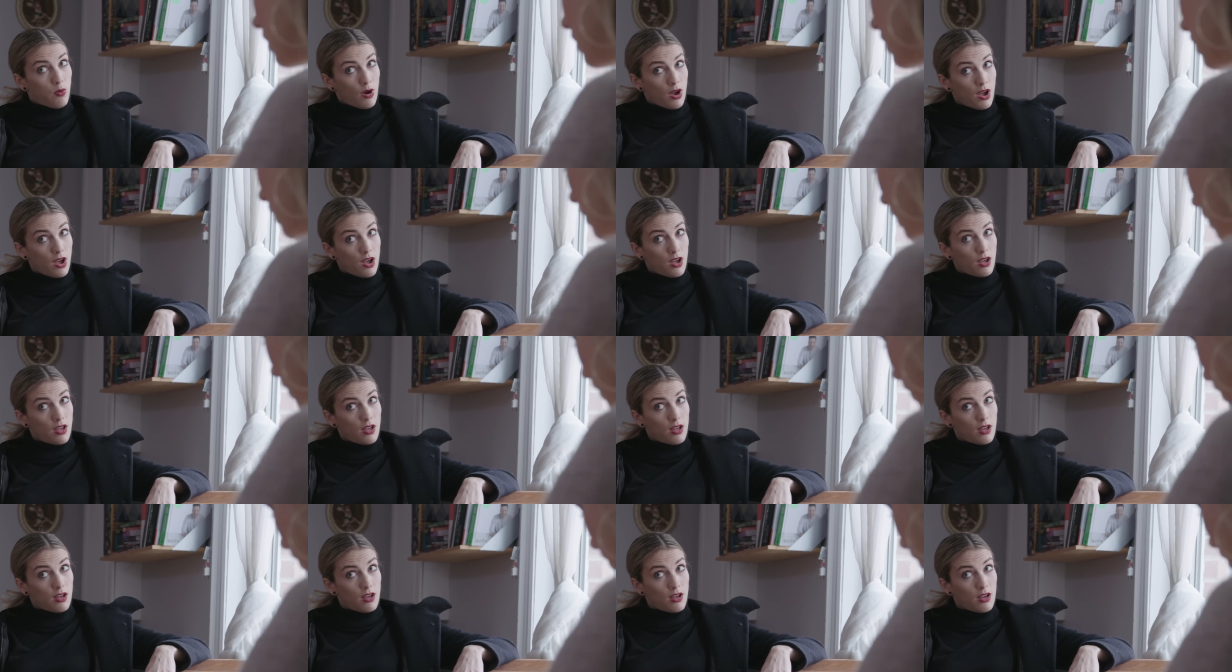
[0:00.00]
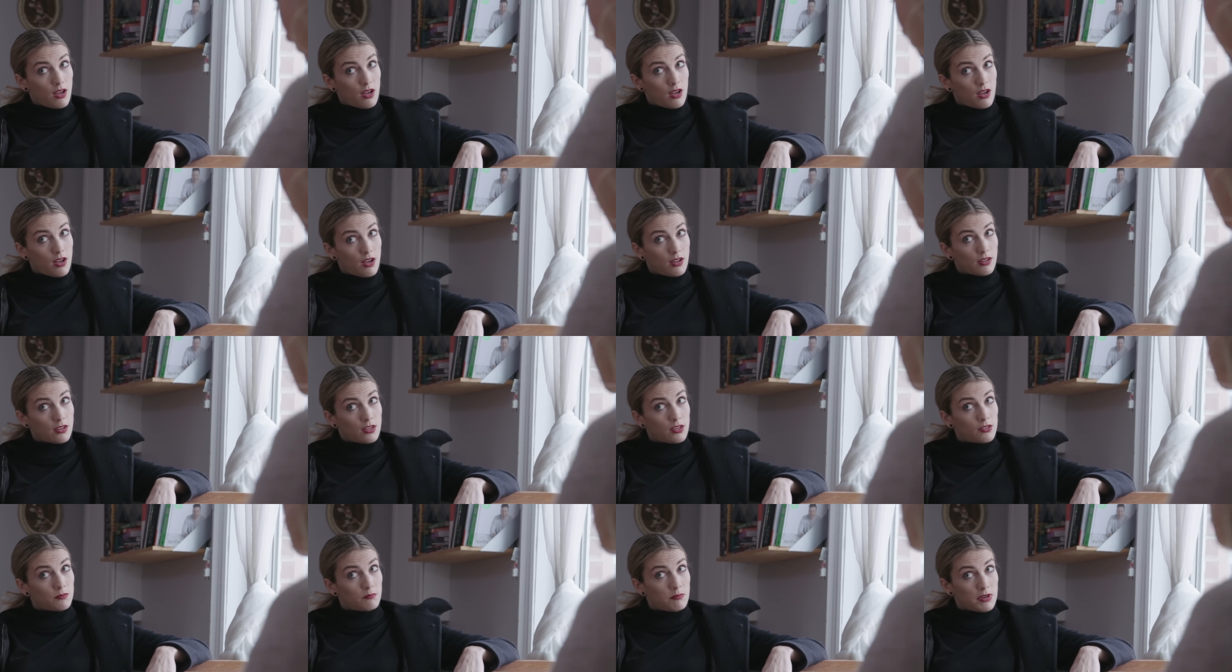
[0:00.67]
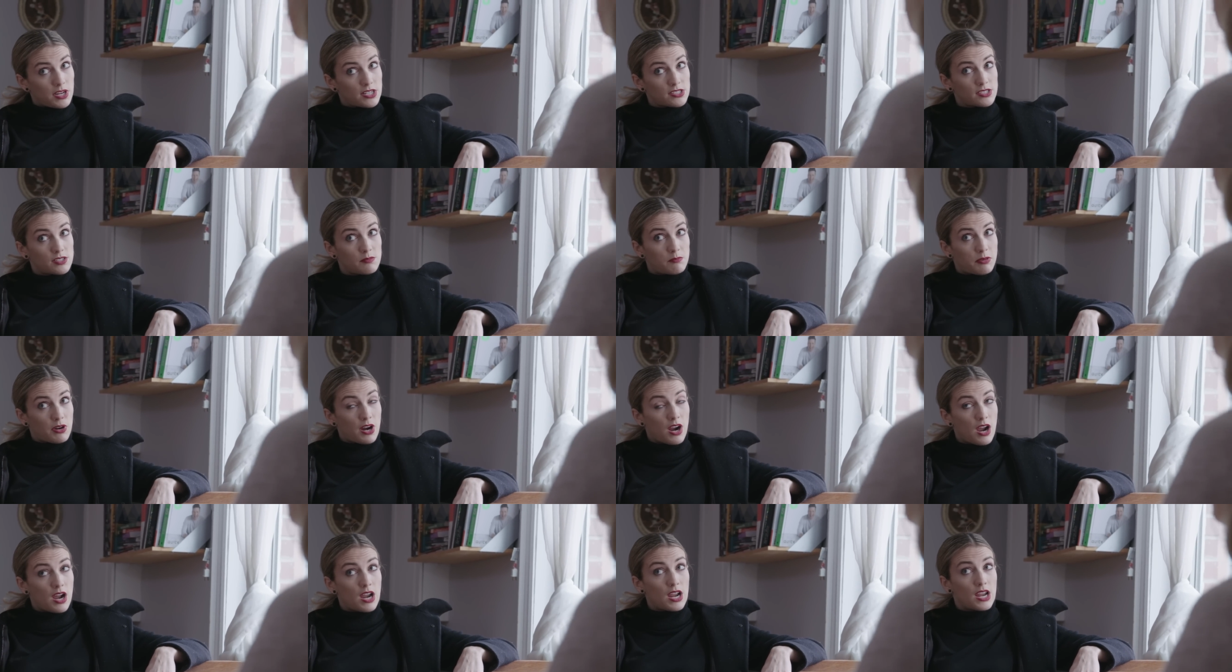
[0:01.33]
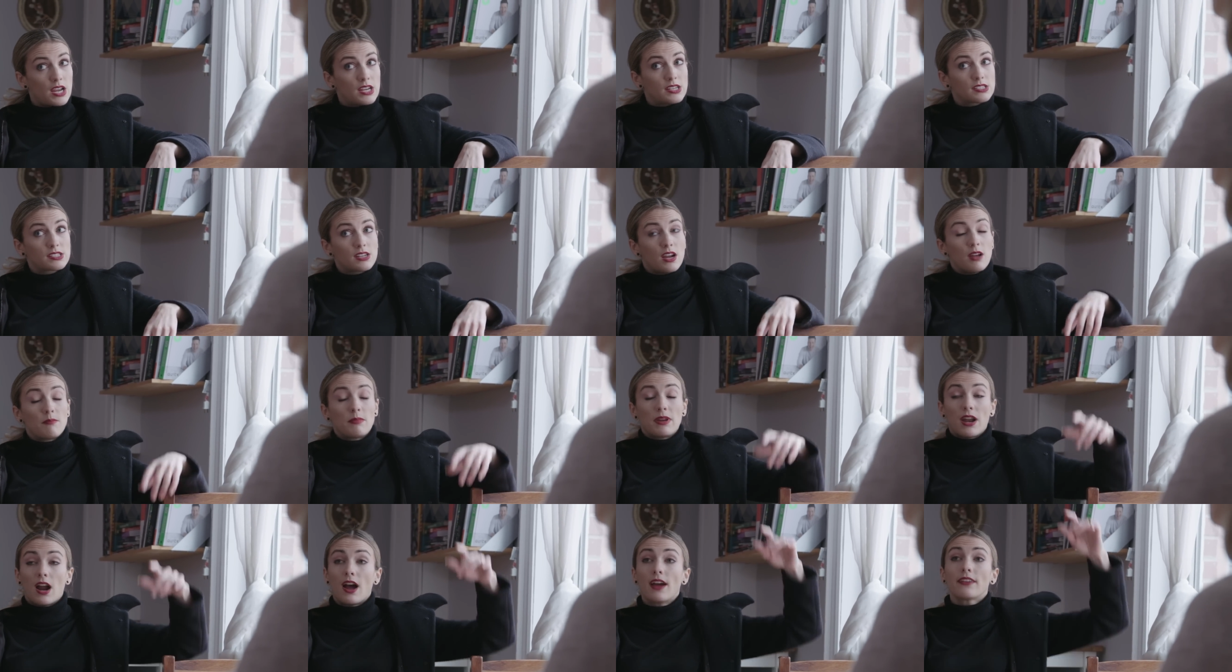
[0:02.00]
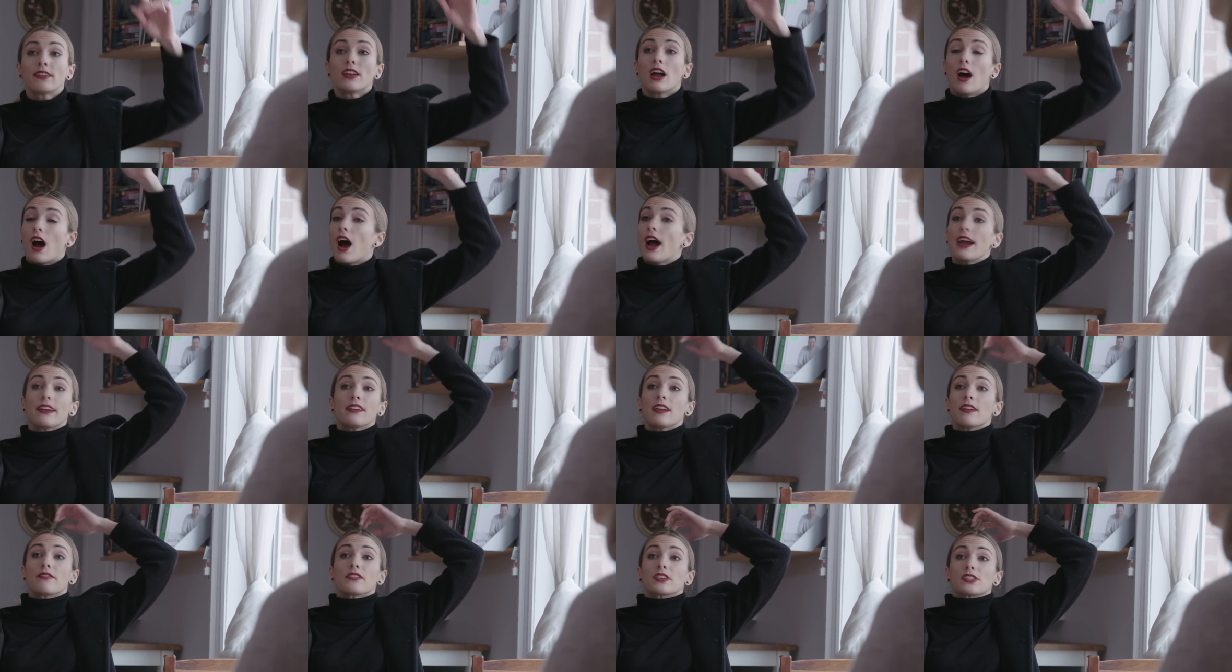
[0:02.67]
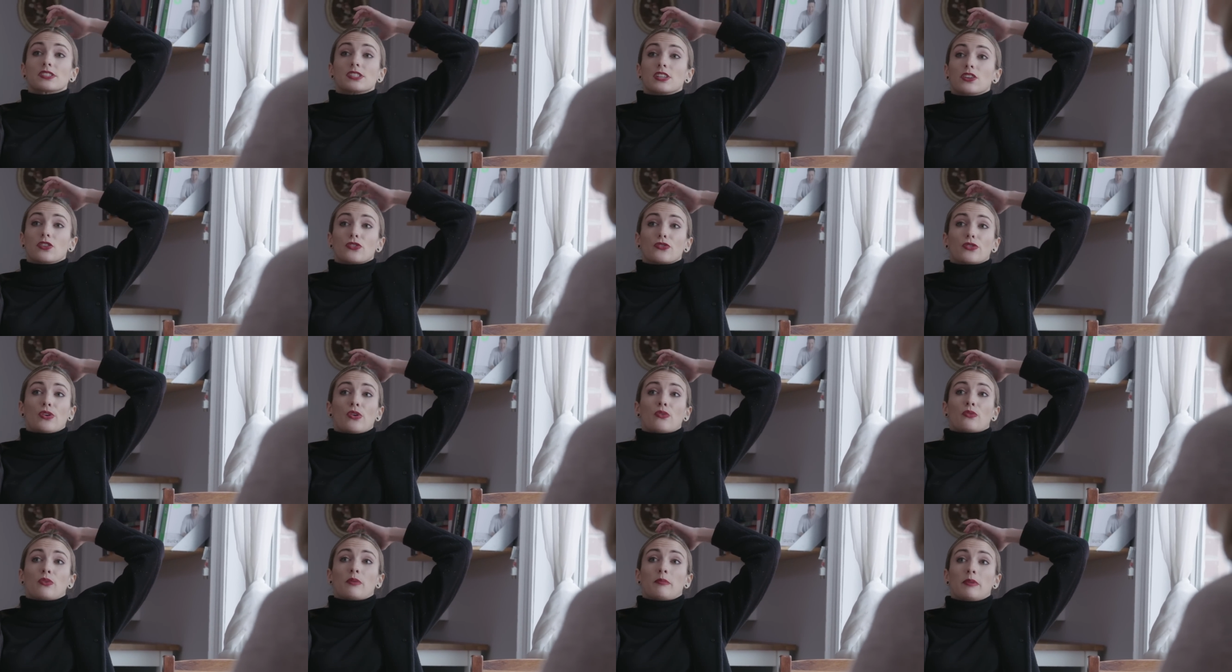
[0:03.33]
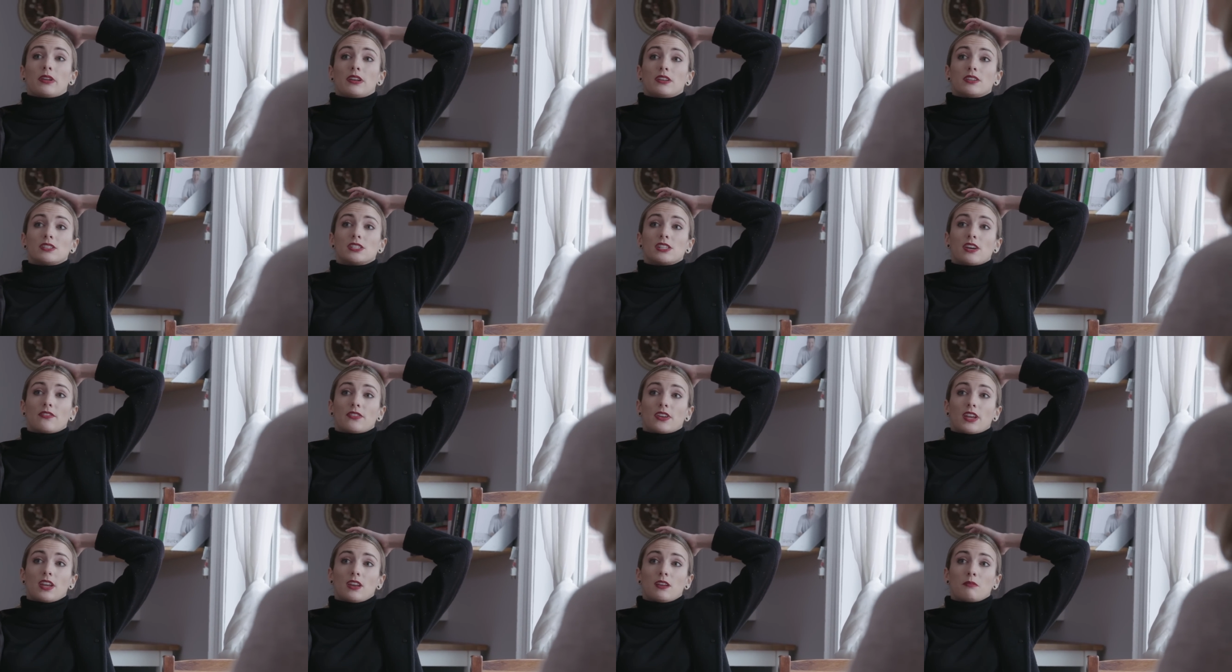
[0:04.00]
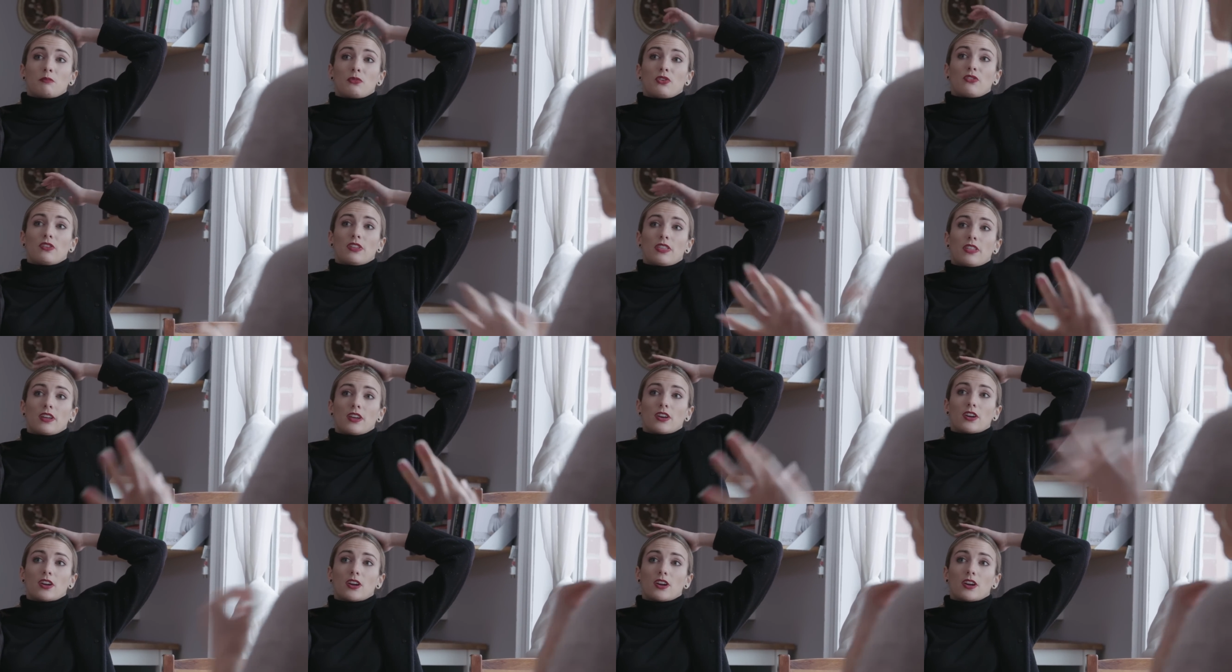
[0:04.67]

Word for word: scared. What? you'd be surprised. I mean, I'd, I'd never seen a grown woman defecate in a movie Okay, theater. I